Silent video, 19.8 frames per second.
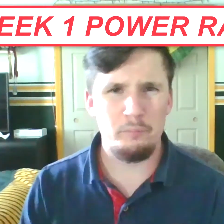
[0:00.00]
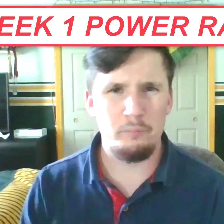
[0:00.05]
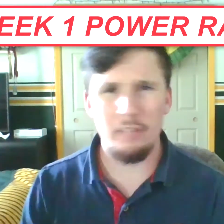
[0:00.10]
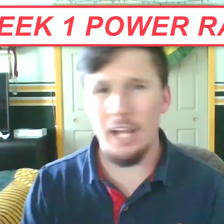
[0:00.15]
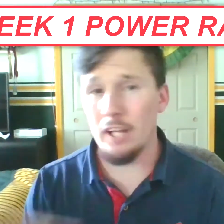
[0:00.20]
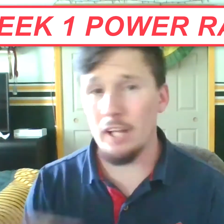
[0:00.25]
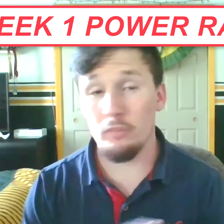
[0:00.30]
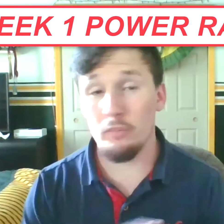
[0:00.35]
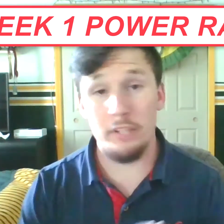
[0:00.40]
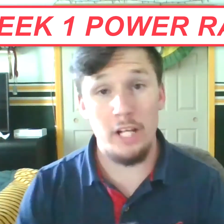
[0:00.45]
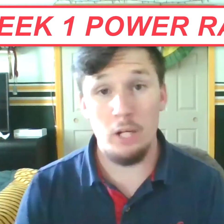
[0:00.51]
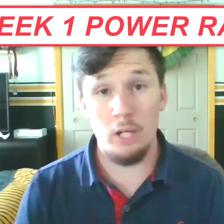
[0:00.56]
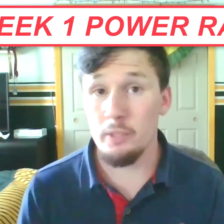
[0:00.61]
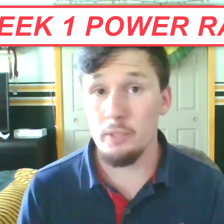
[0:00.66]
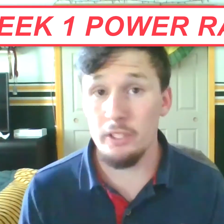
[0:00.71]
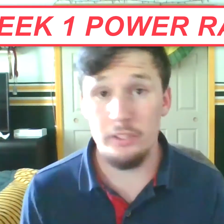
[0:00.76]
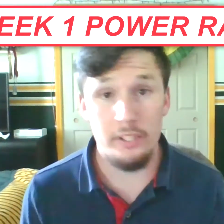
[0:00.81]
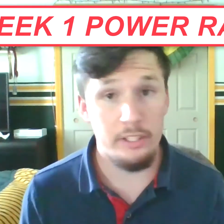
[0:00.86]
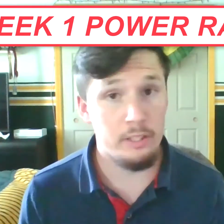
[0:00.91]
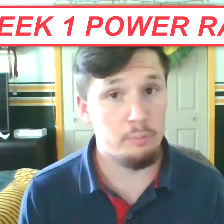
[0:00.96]
I don't care what
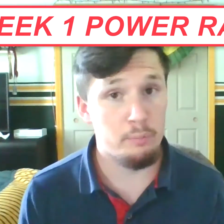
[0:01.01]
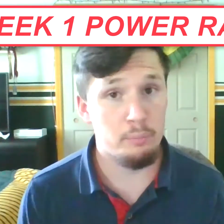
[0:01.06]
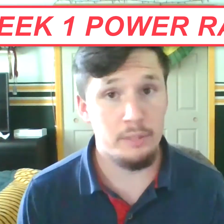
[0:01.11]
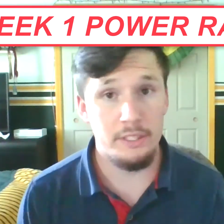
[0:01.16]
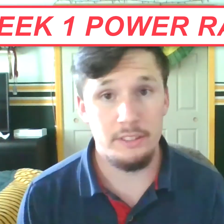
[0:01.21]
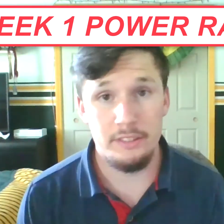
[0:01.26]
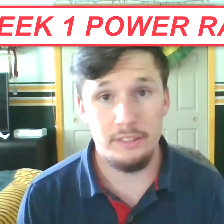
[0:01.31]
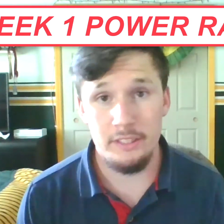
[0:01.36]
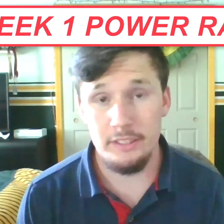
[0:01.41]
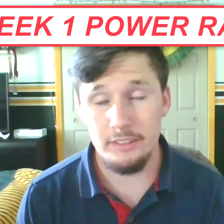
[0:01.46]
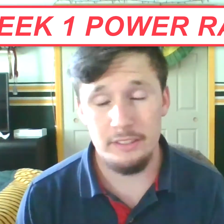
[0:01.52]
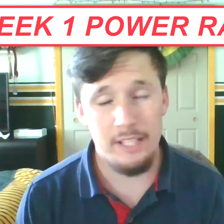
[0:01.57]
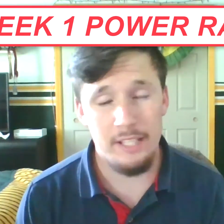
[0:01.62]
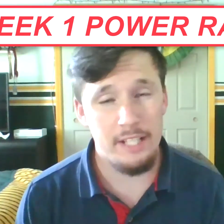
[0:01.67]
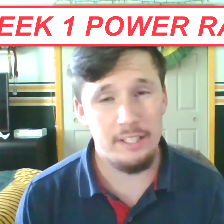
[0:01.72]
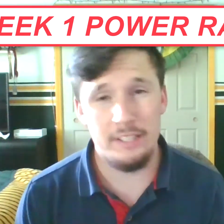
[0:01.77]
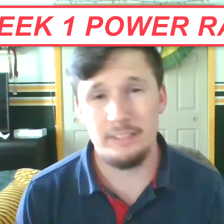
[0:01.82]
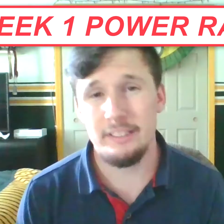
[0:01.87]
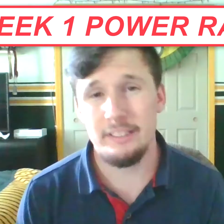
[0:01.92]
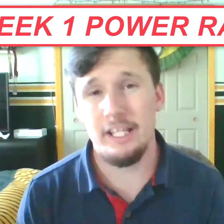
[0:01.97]
you did in the preseason.
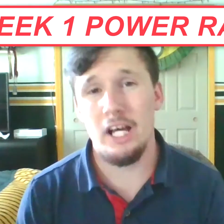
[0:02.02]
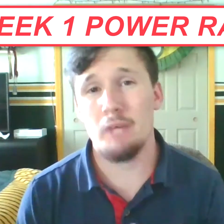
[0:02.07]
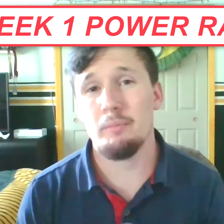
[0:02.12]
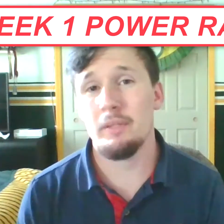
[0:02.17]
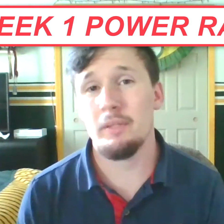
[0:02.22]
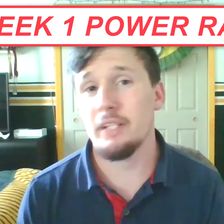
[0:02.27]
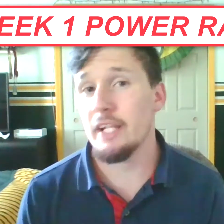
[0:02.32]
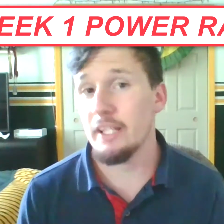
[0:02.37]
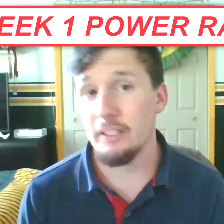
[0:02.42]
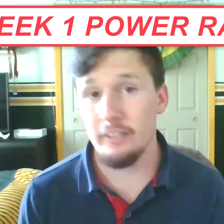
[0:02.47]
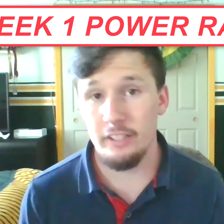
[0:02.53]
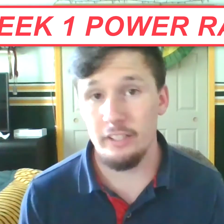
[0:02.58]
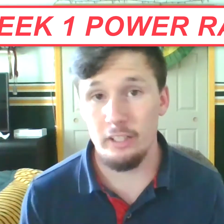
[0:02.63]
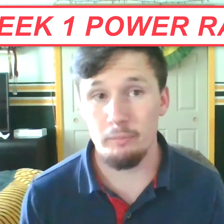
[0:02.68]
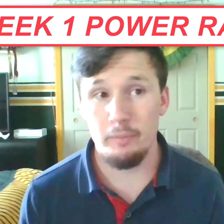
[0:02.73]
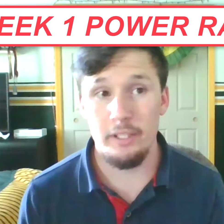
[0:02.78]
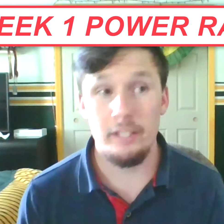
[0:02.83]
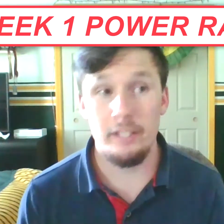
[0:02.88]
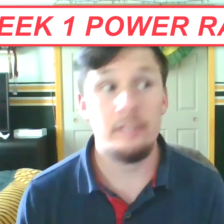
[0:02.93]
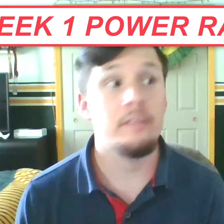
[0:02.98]
That does not mean anything to
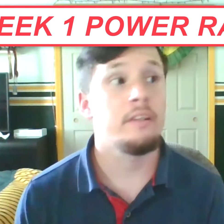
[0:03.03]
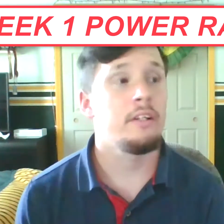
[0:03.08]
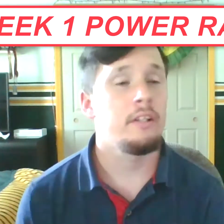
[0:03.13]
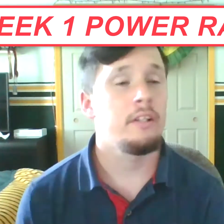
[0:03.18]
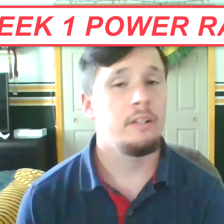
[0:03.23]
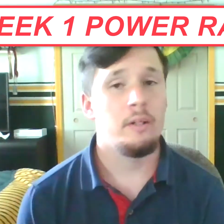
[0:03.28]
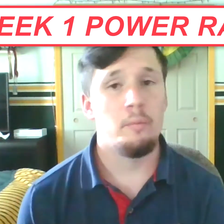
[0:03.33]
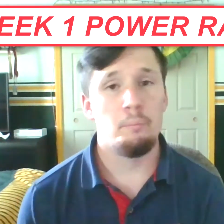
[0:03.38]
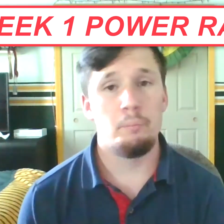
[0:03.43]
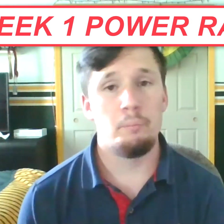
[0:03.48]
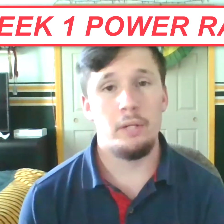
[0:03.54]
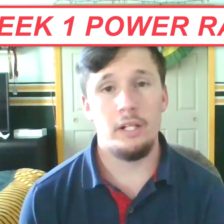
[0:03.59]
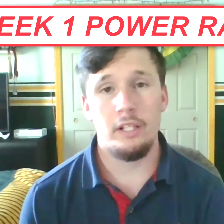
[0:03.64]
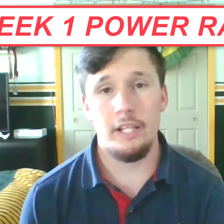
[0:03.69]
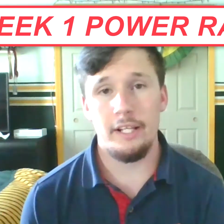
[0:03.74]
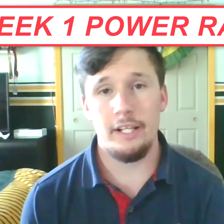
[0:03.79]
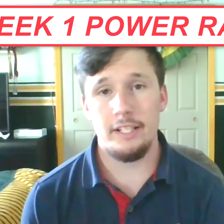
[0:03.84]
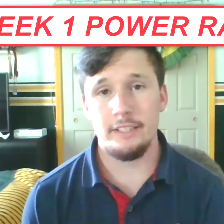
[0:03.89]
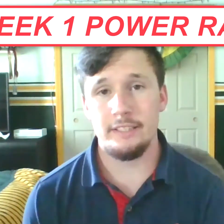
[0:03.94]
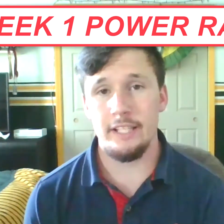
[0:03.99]
me. But
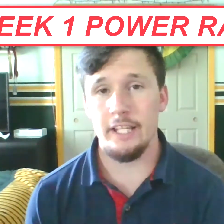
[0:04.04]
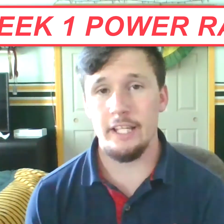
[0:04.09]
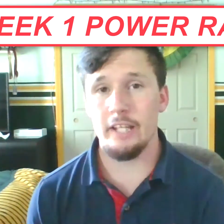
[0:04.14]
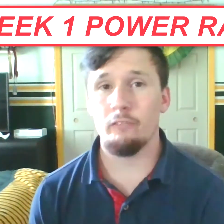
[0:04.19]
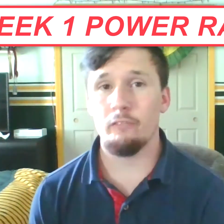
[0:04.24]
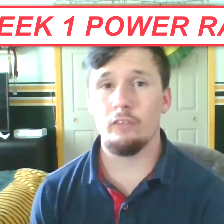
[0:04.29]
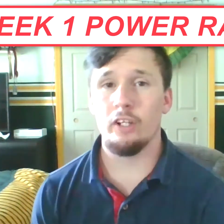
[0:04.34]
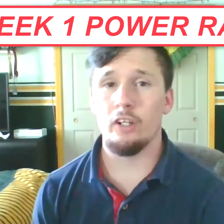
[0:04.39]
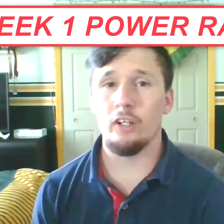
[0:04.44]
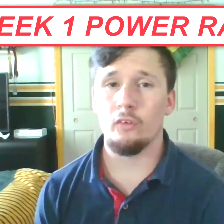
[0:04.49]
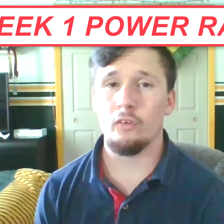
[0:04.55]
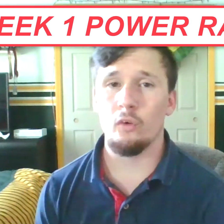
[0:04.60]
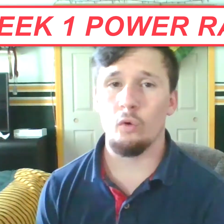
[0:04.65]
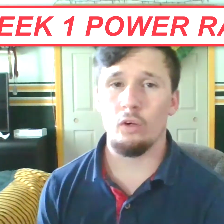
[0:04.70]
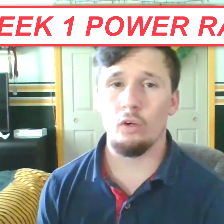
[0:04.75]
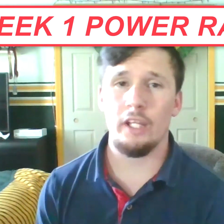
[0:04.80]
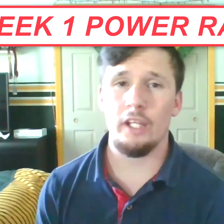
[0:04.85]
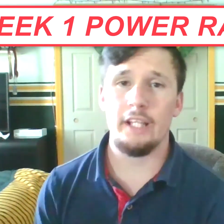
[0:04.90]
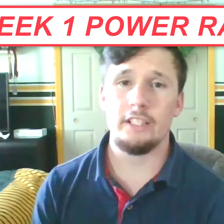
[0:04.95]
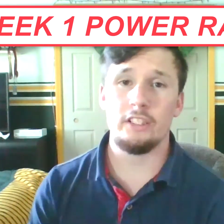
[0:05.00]
like I said, it will
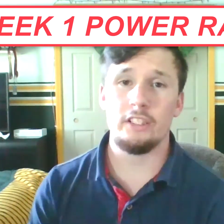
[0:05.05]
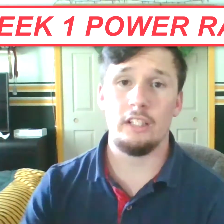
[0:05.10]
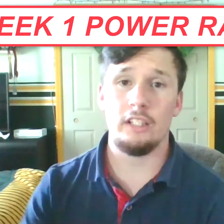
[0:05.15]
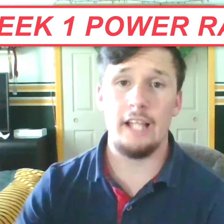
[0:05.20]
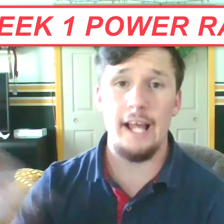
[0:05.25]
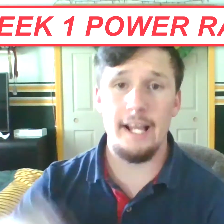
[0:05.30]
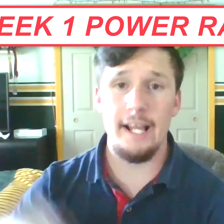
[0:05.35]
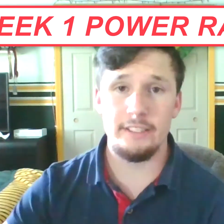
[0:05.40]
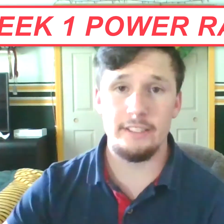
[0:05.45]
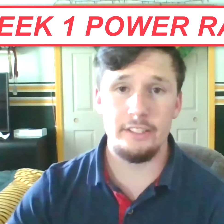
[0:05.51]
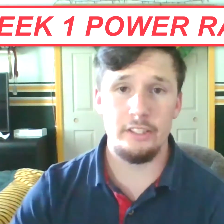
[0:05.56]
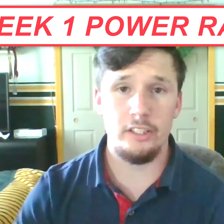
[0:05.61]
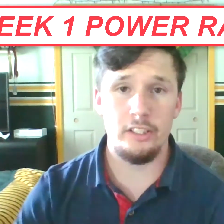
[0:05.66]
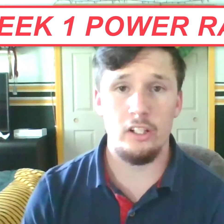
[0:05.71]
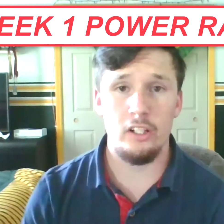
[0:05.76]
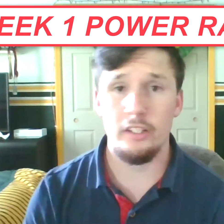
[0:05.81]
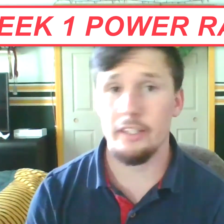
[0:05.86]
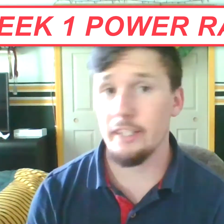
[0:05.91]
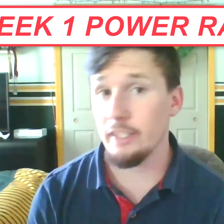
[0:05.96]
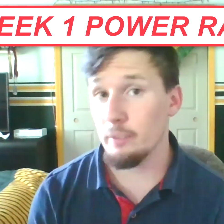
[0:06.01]
correlate to last year
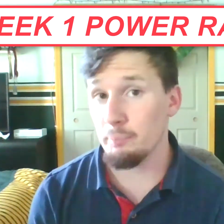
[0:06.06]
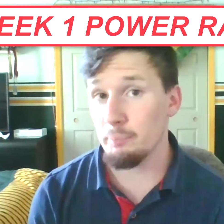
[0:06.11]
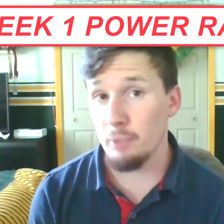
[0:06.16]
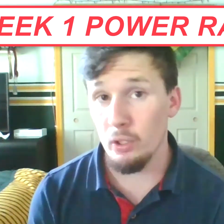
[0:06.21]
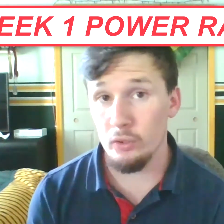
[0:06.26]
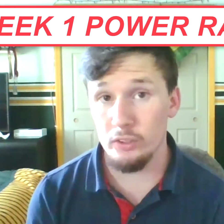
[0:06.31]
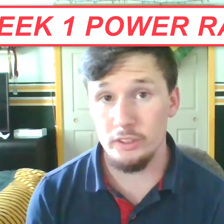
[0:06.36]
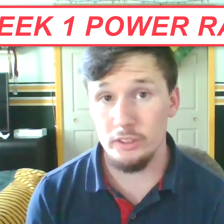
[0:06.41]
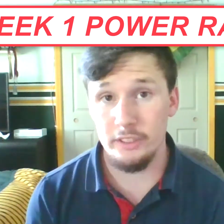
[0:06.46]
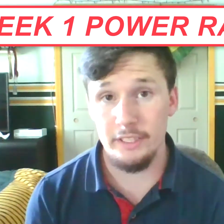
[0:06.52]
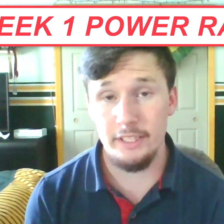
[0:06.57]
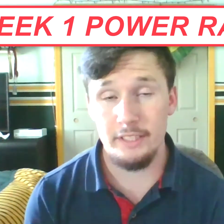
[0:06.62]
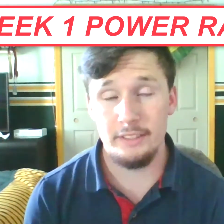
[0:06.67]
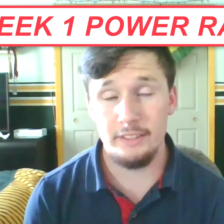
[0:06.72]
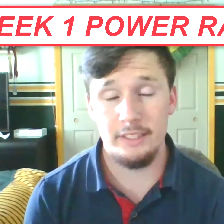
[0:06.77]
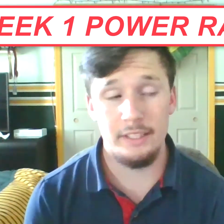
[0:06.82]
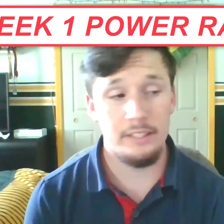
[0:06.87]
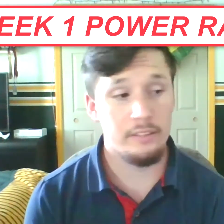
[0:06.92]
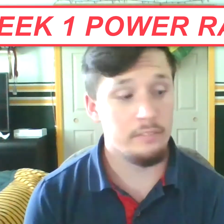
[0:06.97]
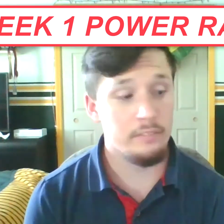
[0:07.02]
in the
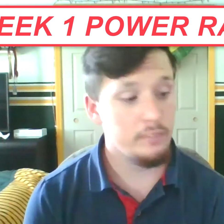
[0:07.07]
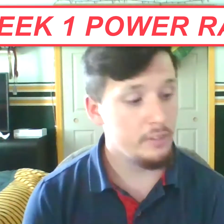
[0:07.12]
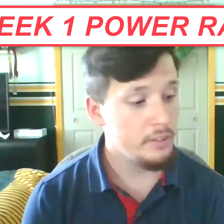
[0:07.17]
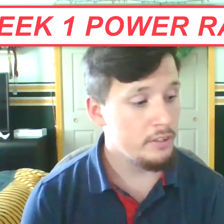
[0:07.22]
postseason.